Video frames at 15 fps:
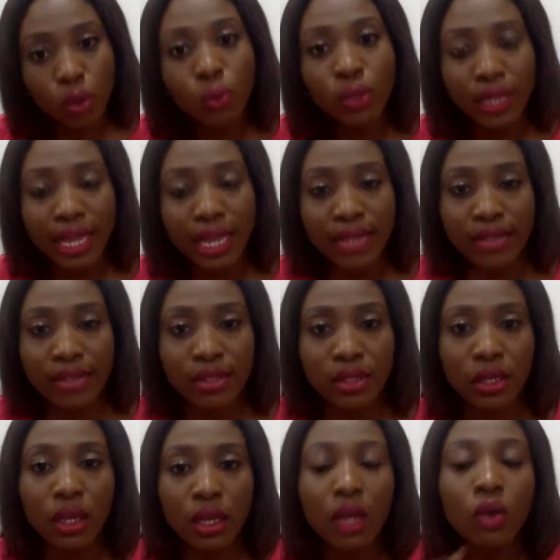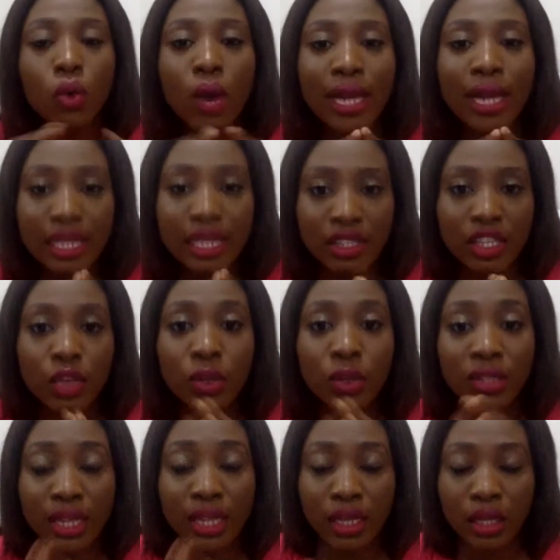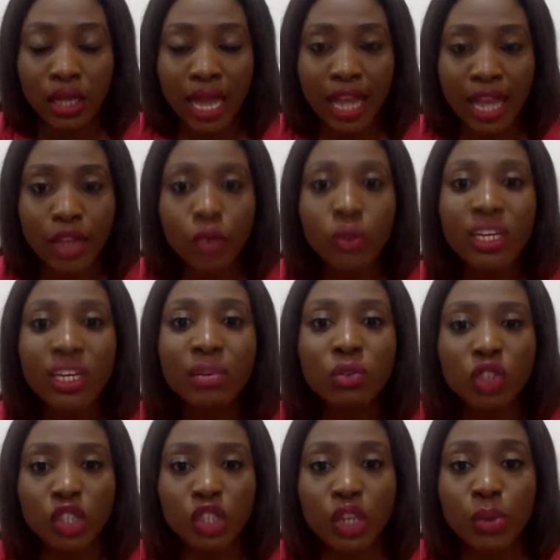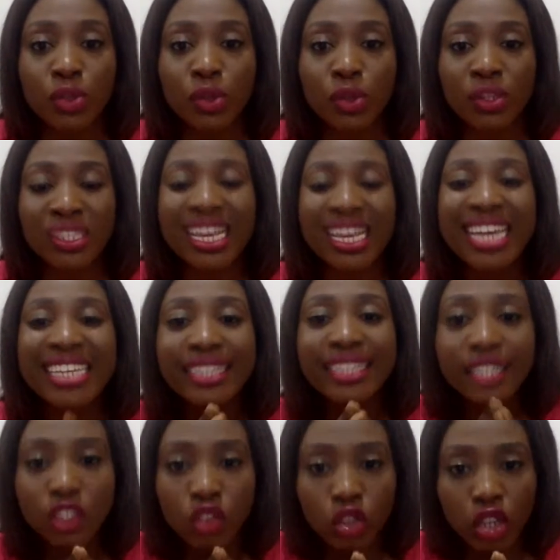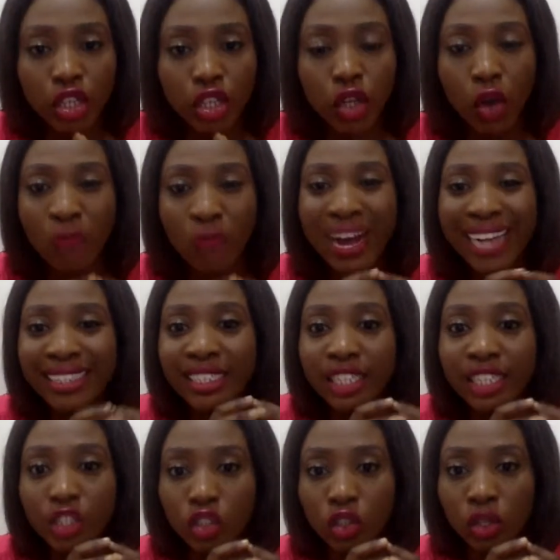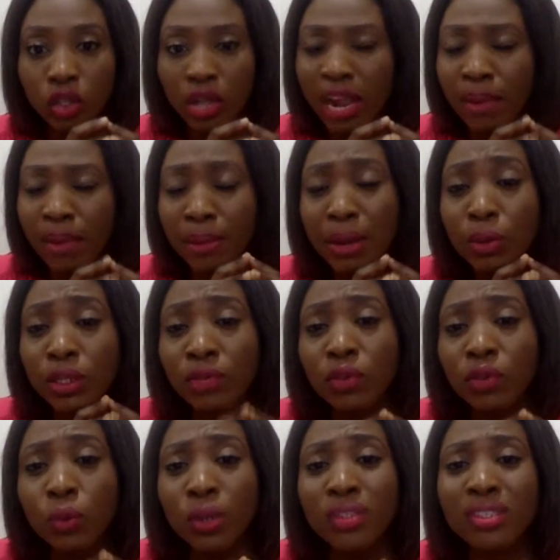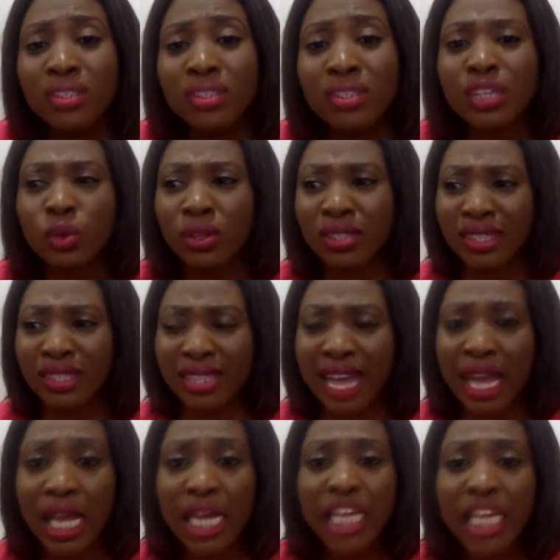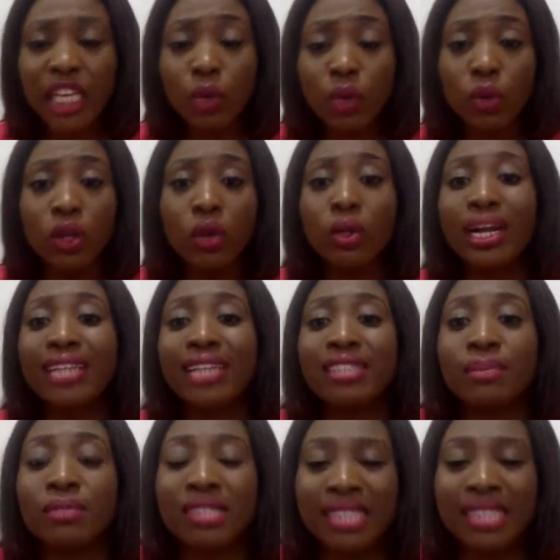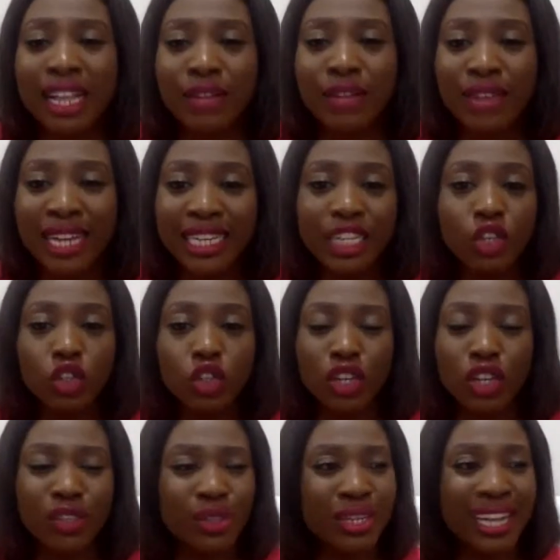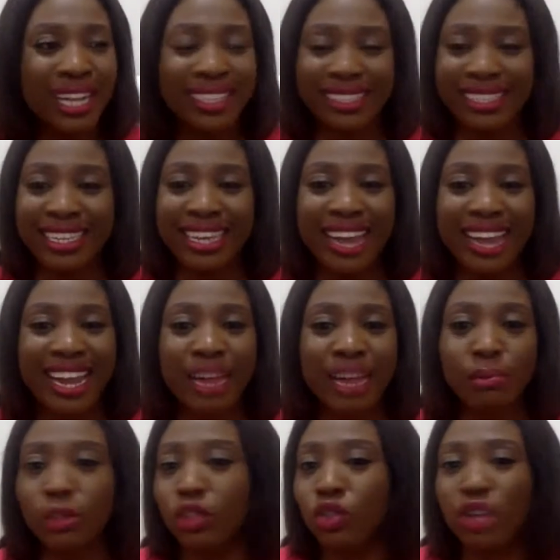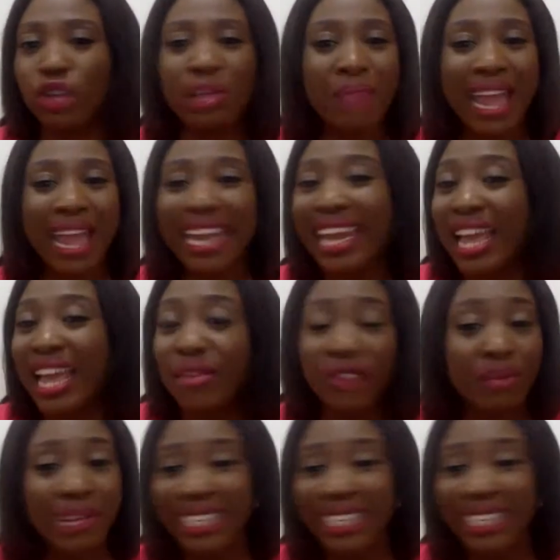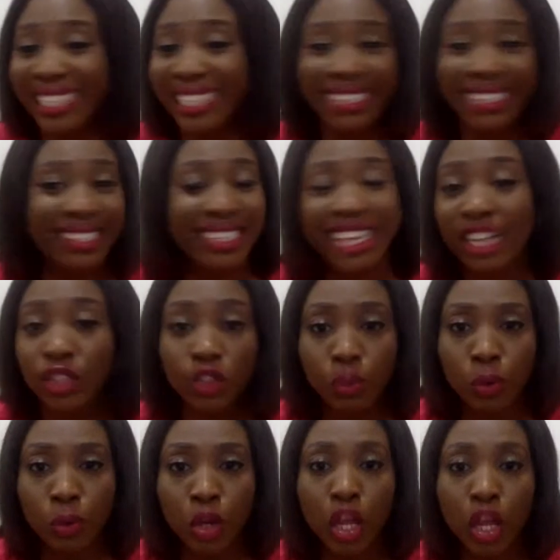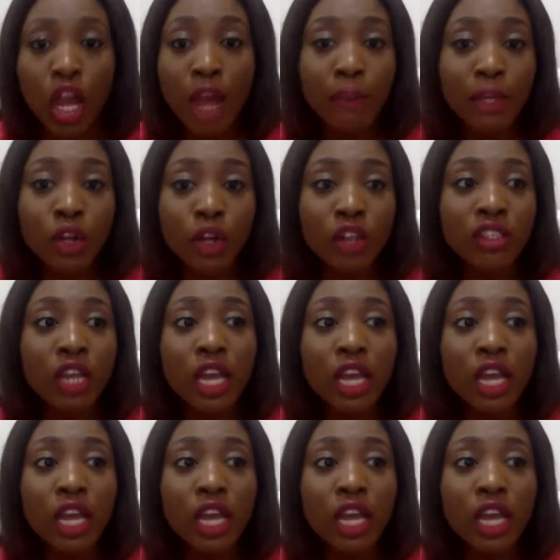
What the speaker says: yes. Go and listen. It was a guy who came to share with us his journey of addiction. I remember one of the words he said to us is that he would look at himself and he just knew that, see, I am destroying my life and my destiny at this point, because